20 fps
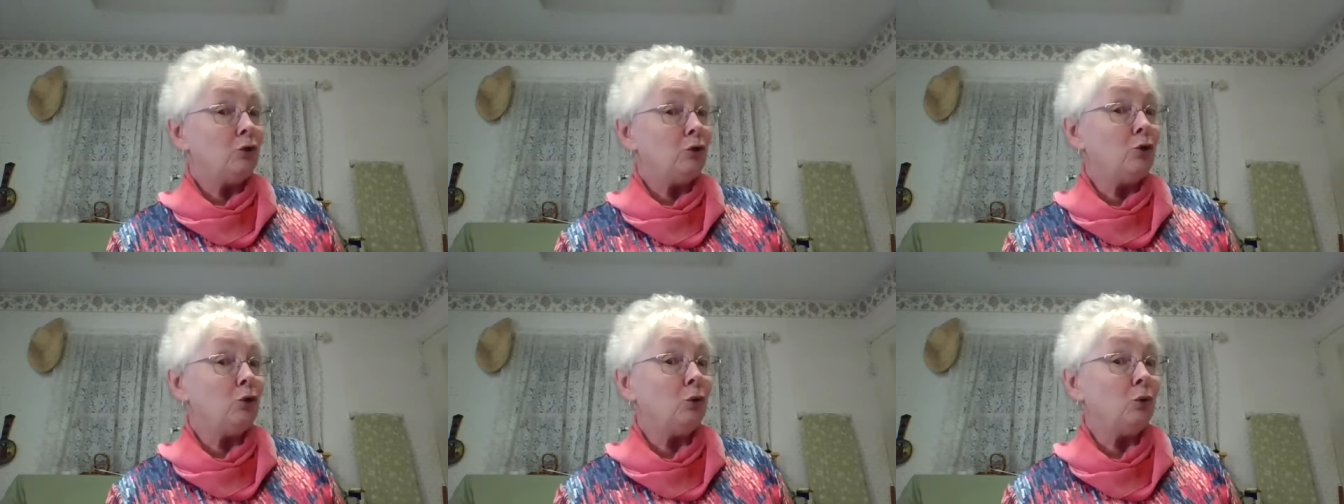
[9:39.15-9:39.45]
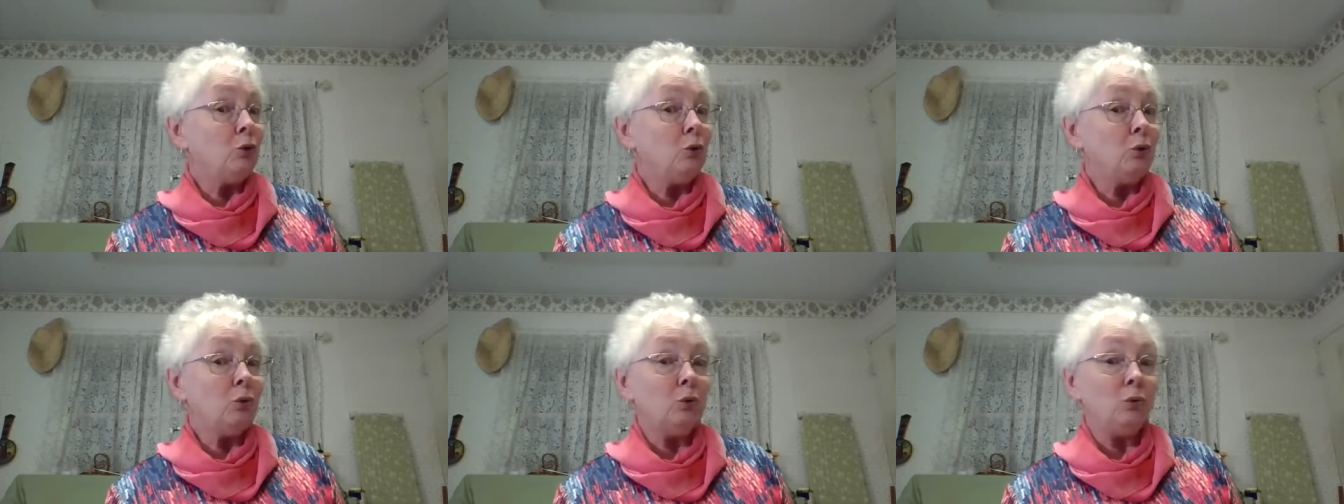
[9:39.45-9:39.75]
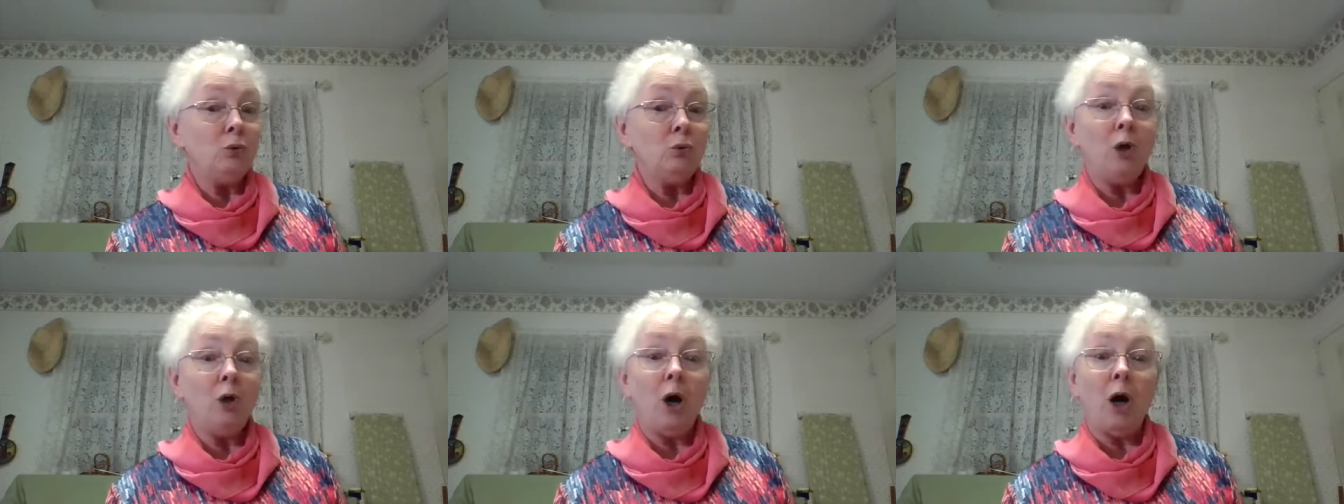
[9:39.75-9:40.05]

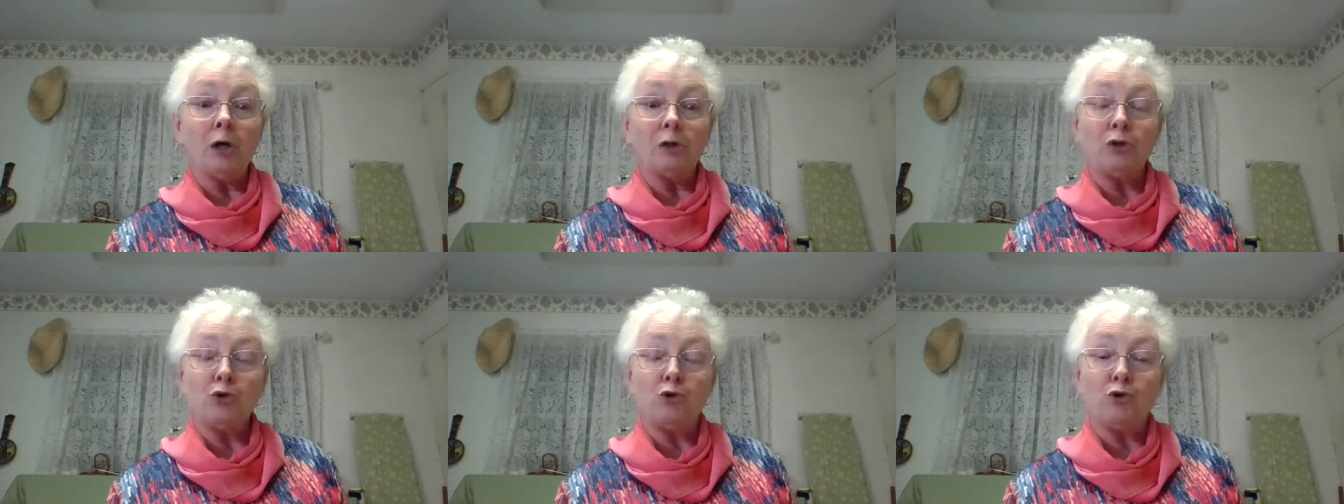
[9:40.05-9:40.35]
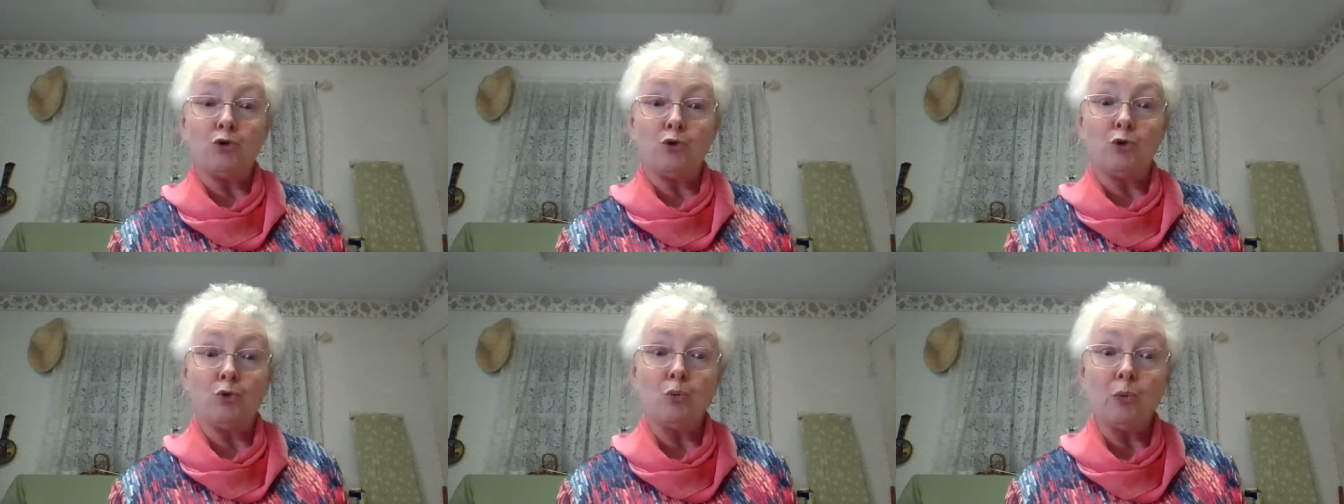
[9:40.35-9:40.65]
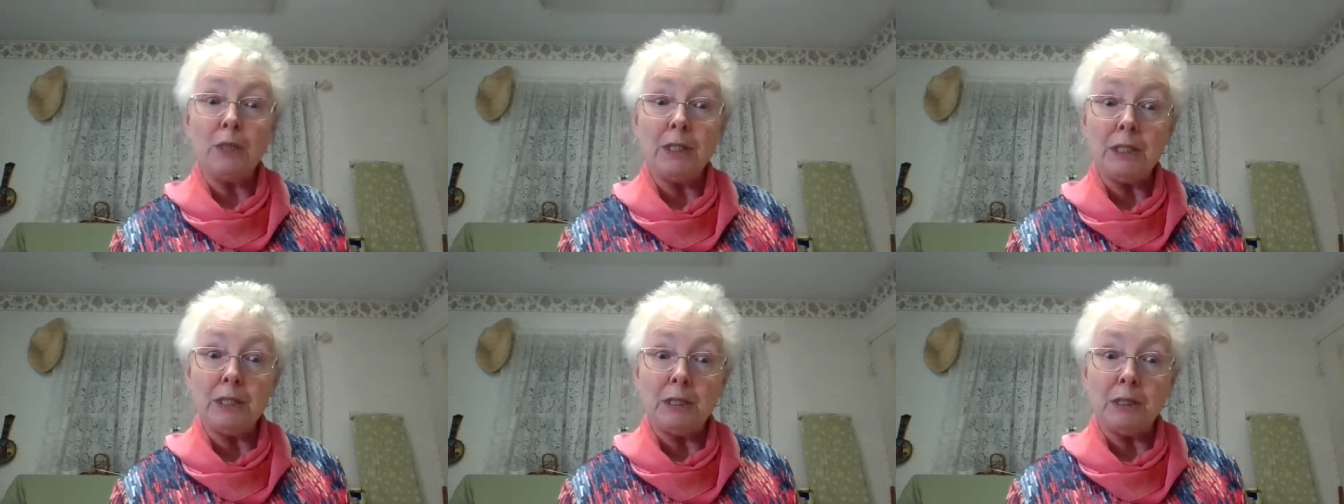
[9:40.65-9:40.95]
Do not
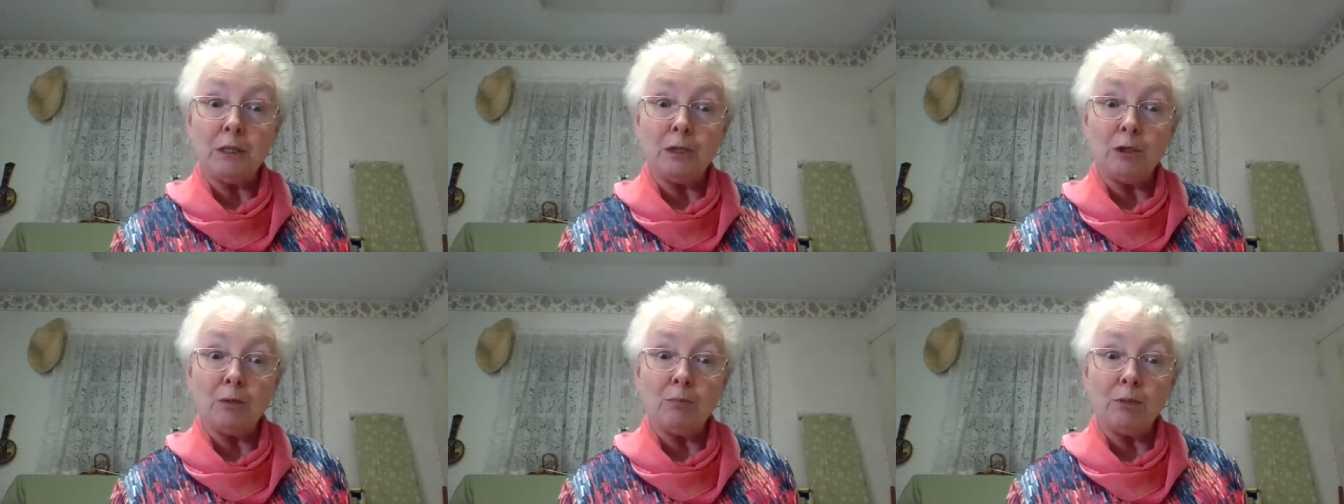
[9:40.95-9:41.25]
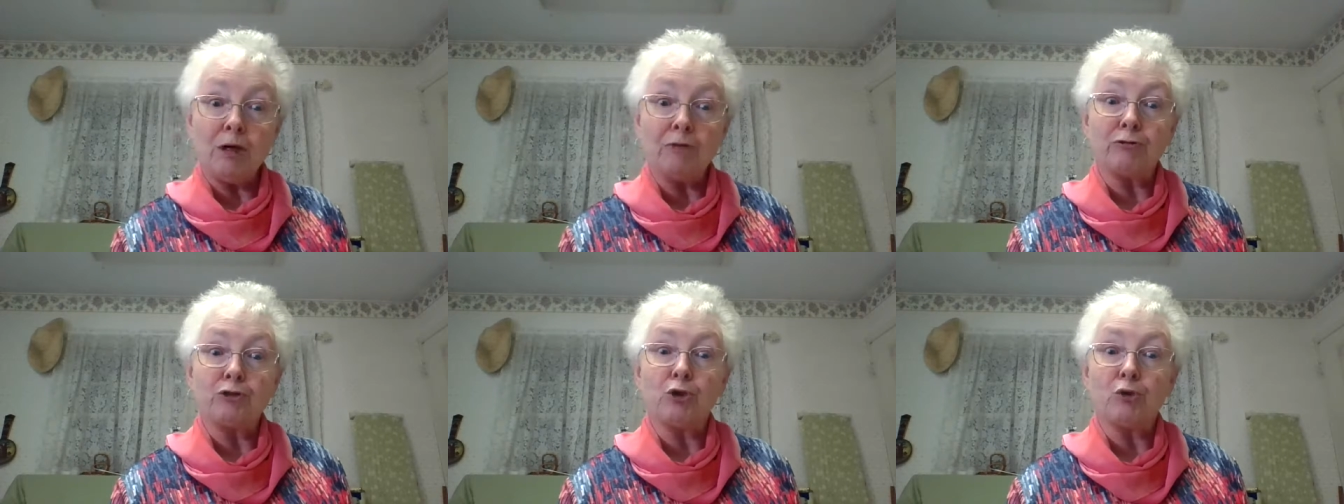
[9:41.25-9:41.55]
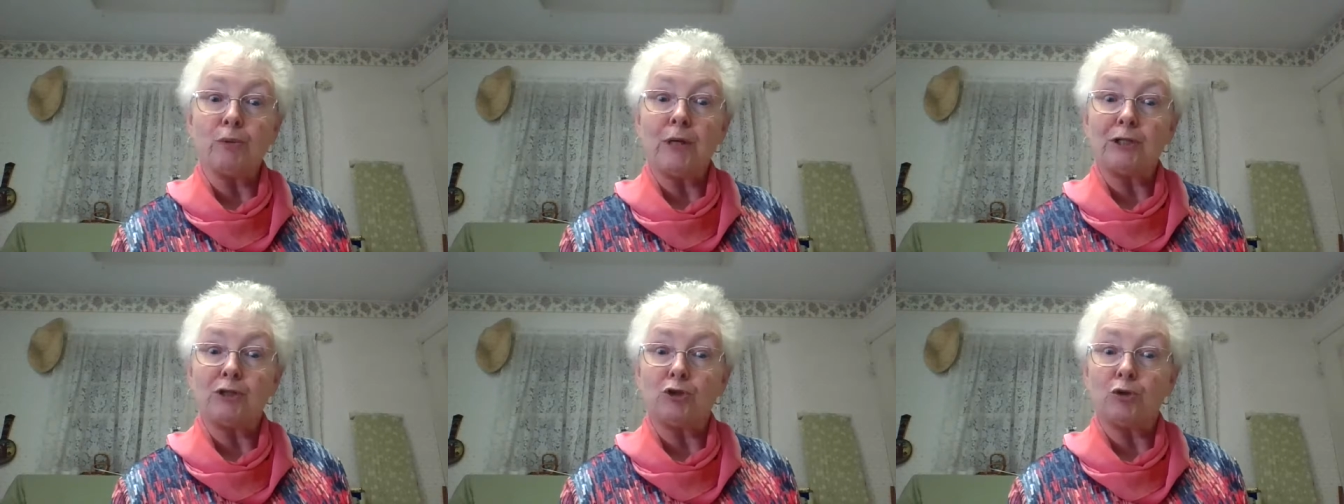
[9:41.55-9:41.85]
dream of
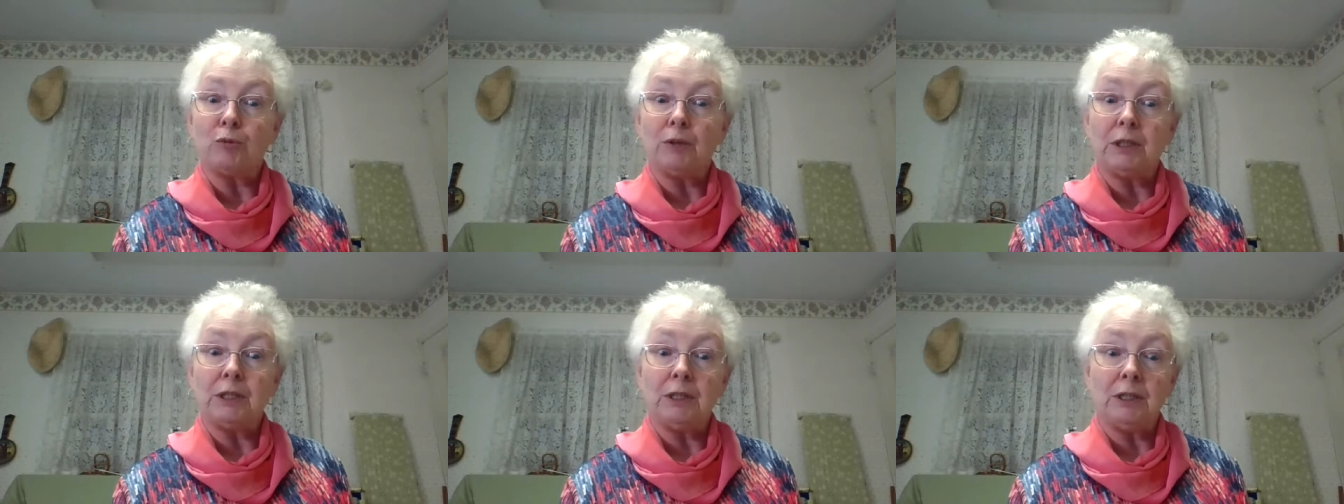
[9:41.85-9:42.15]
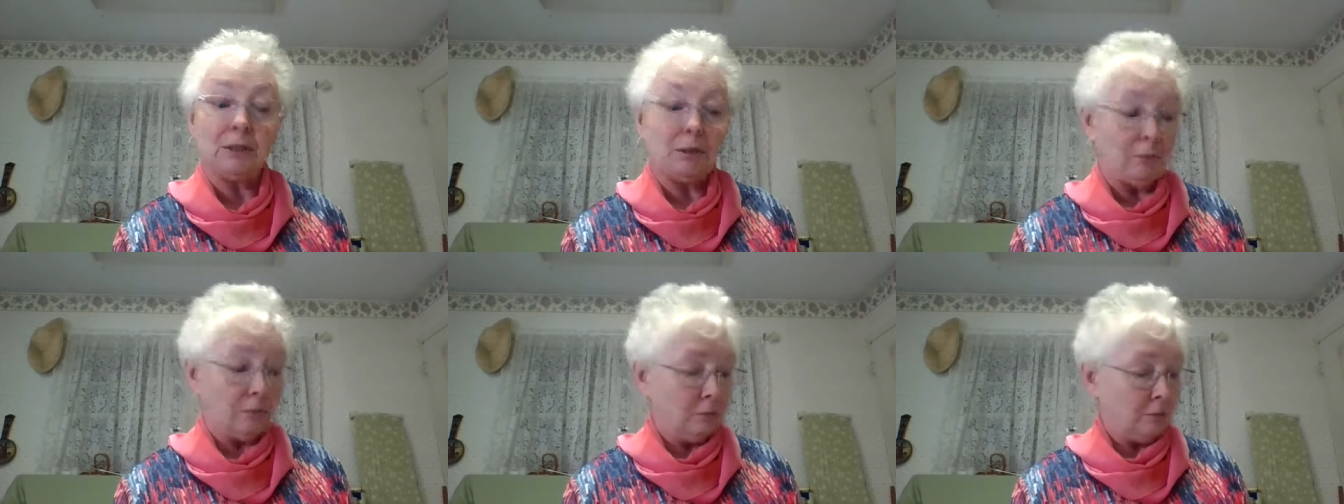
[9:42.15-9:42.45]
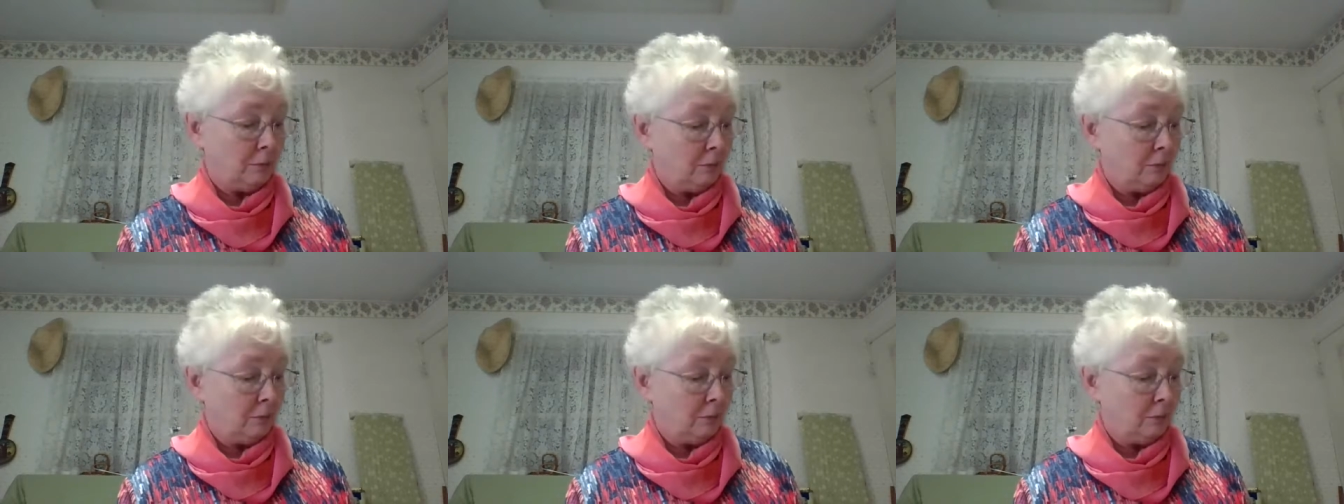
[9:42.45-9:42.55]
treachery.